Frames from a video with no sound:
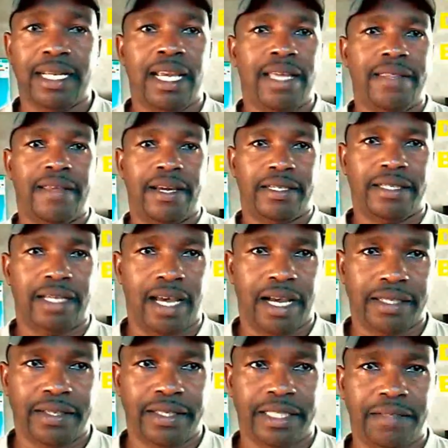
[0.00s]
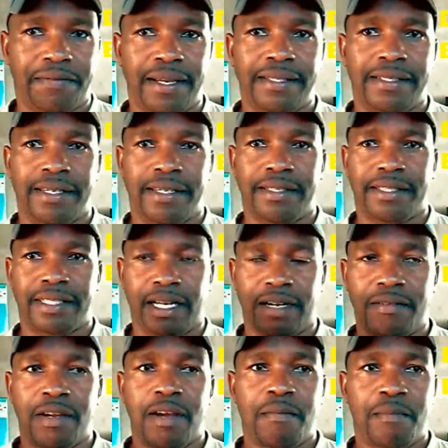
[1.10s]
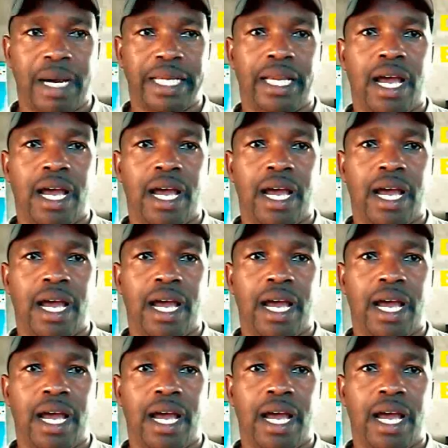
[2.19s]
actually defends itself by